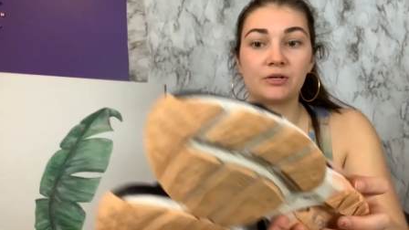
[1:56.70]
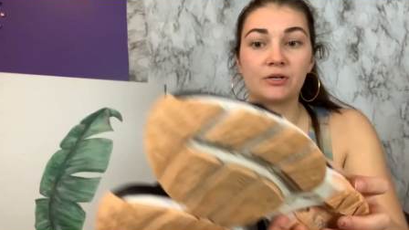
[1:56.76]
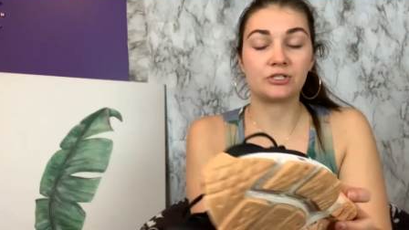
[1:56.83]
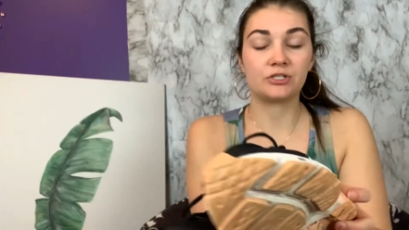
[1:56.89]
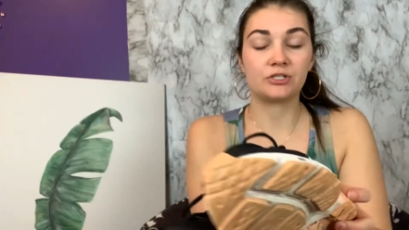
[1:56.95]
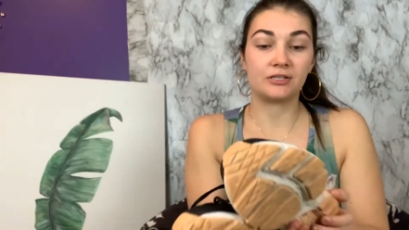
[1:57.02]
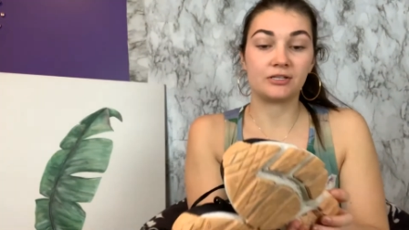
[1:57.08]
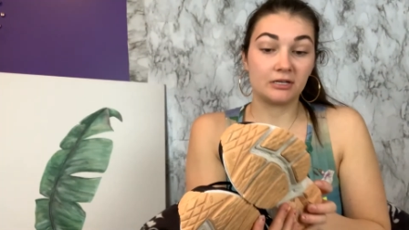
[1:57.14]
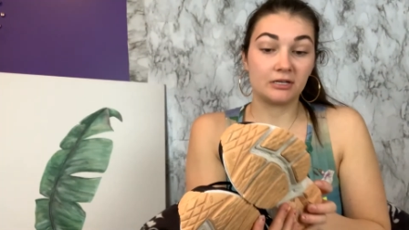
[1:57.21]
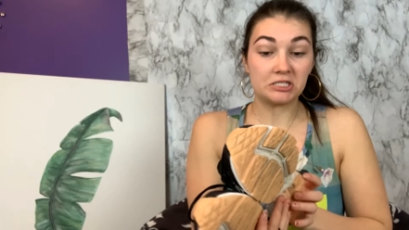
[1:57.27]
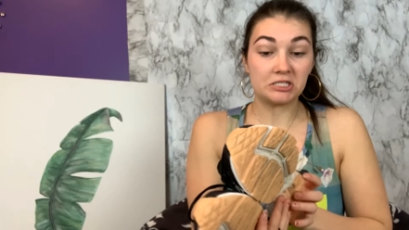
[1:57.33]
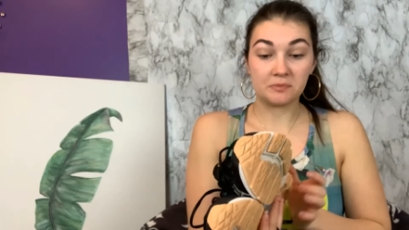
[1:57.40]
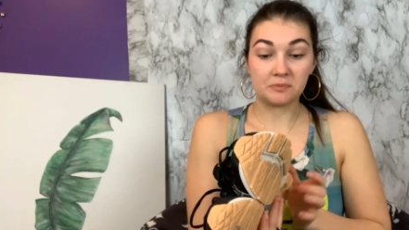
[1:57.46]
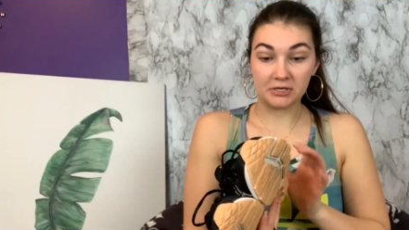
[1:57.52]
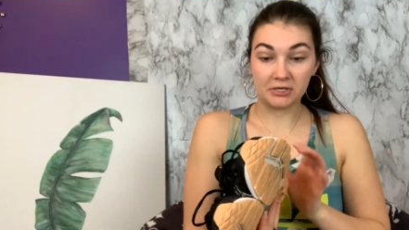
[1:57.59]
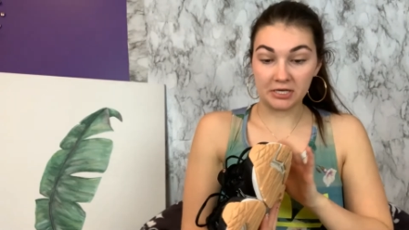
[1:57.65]
white, which I think is
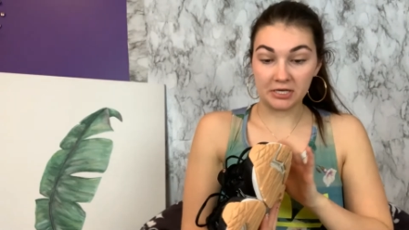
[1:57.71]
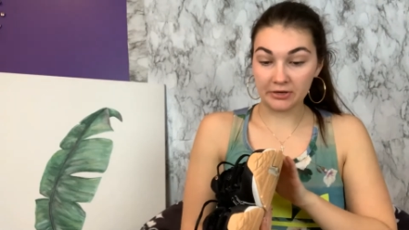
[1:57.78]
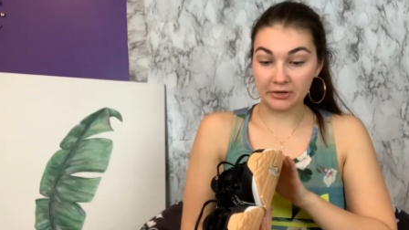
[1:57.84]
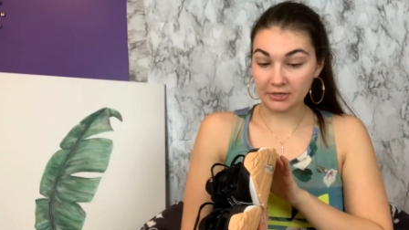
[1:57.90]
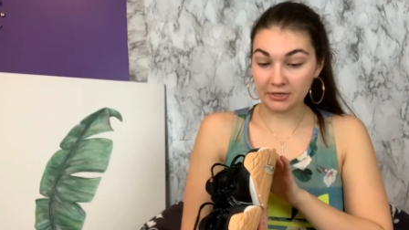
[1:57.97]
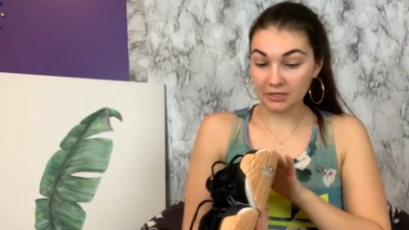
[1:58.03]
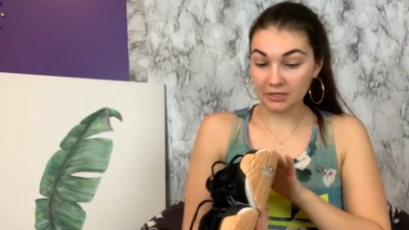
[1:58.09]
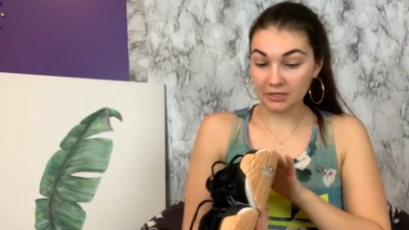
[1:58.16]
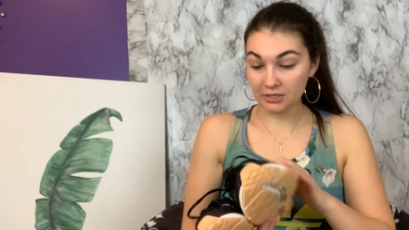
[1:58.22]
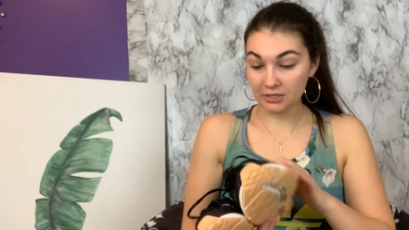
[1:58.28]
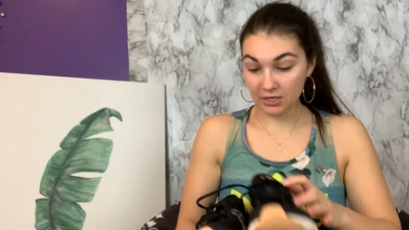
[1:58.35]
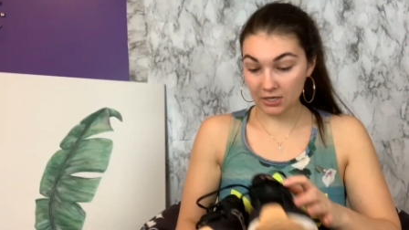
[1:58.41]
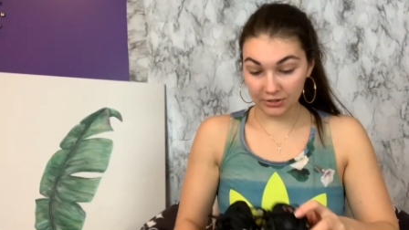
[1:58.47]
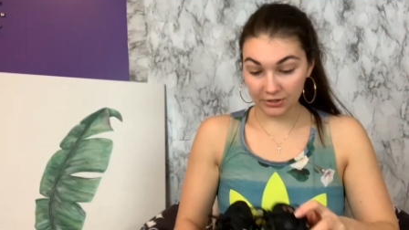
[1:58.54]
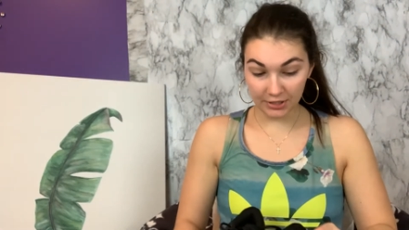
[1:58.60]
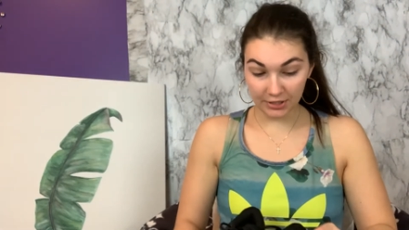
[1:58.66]
a pretty good
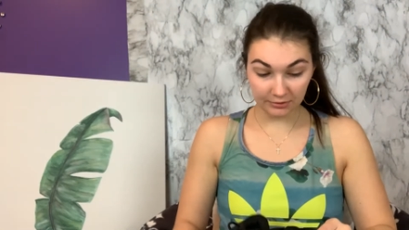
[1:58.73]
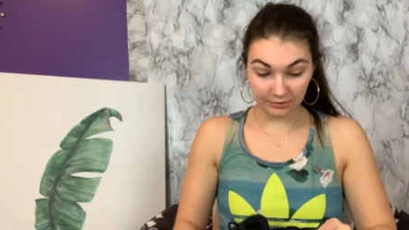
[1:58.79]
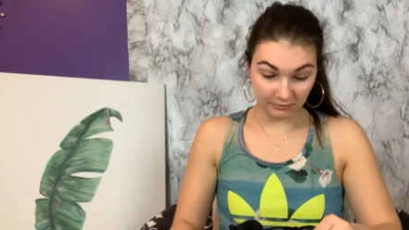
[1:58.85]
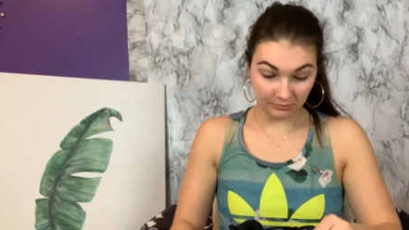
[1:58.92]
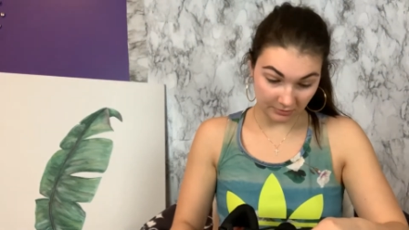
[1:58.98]
color.